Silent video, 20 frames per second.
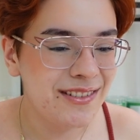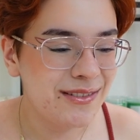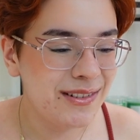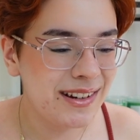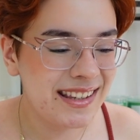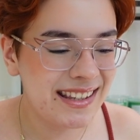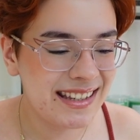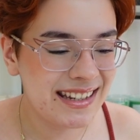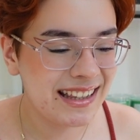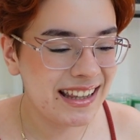
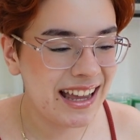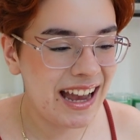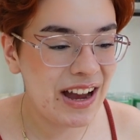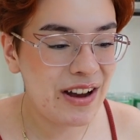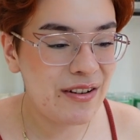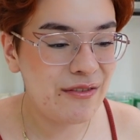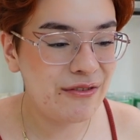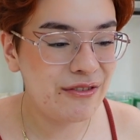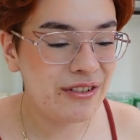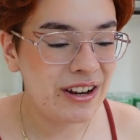We still
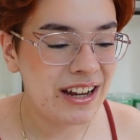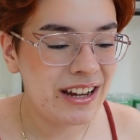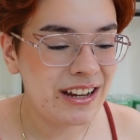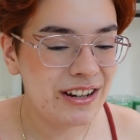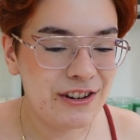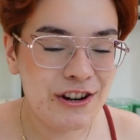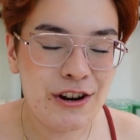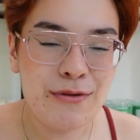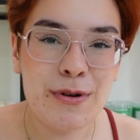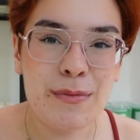have
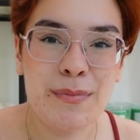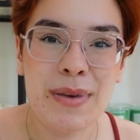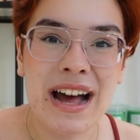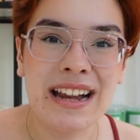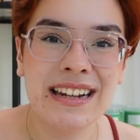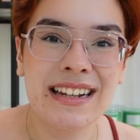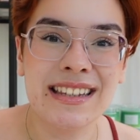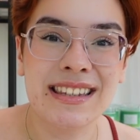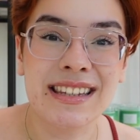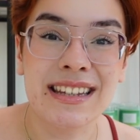2 more
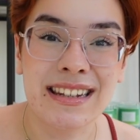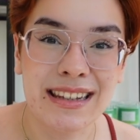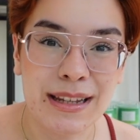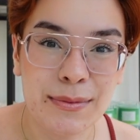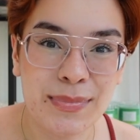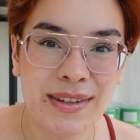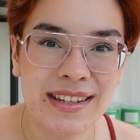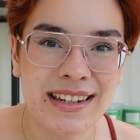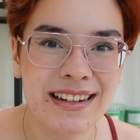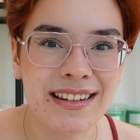palettes and
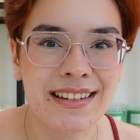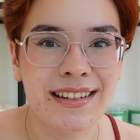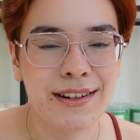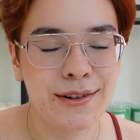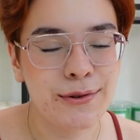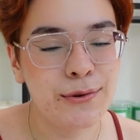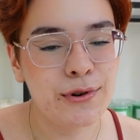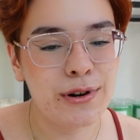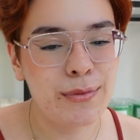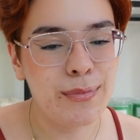lipsticks
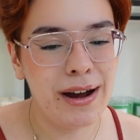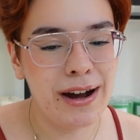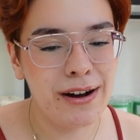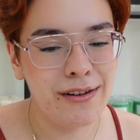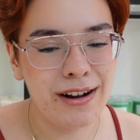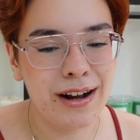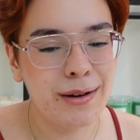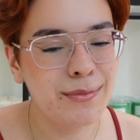to talk about.